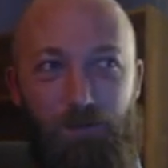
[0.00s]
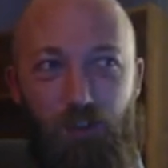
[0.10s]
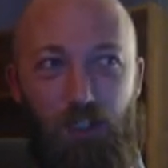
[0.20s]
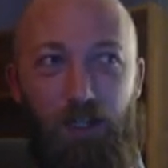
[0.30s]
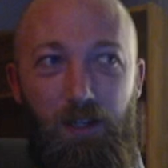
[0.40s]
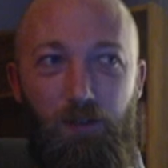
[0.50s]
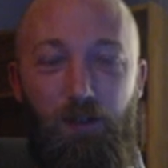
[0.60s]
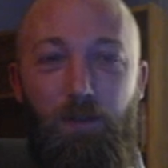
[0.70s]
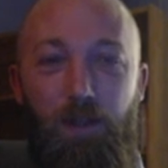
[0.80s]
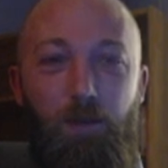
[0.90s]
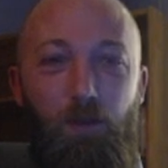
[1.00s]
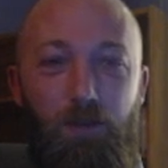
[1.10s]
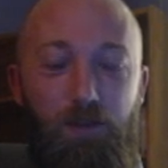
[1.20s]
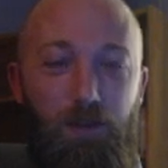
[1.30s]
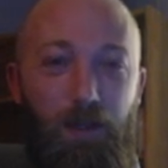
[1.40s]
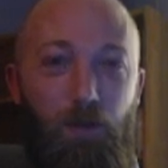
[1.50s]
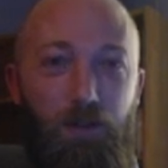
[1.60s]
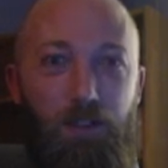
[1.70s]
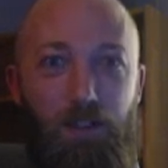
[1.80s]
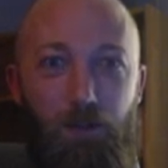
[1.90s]
chi or something, and once like
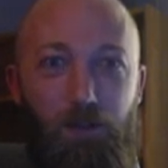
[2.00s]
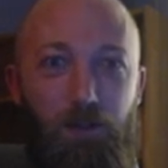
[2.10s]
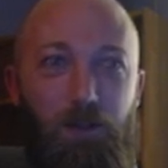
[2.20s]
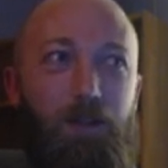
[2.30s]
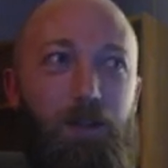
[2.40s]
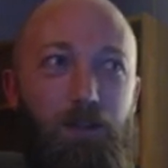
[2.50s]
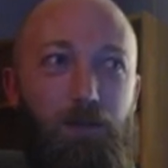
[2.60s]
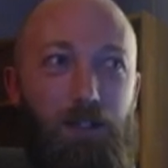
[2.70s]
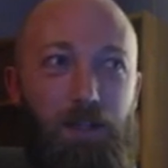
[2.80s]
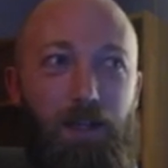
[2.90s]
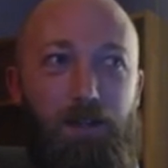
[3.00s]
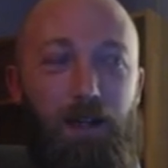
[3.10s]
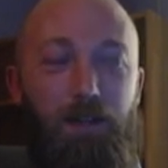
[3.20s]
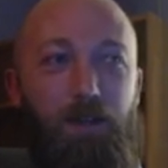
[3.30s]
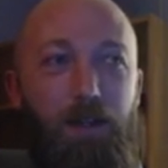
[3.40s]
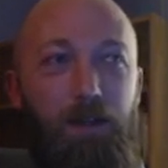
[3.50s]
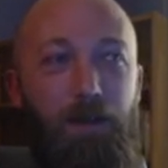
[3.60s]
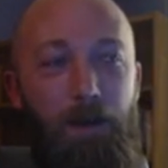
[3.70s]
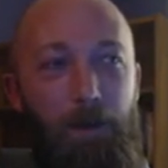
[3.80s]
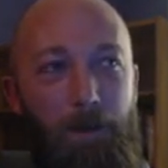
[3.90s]
once he uses it, like he'll be dead, kind of like
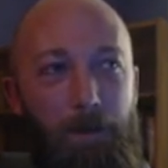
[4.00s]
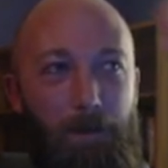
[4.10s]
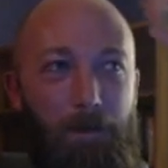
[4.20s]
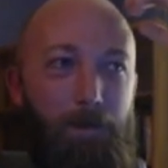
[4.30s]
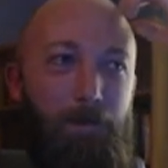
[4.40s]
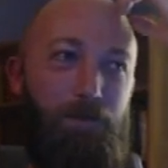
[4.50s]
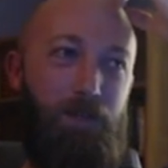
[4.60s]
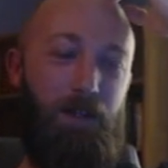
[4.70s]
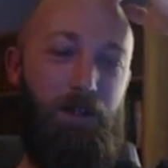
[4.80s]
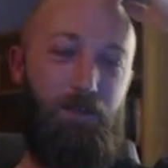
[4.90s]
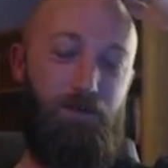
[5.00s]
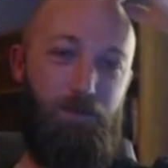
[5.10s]
um, kind of like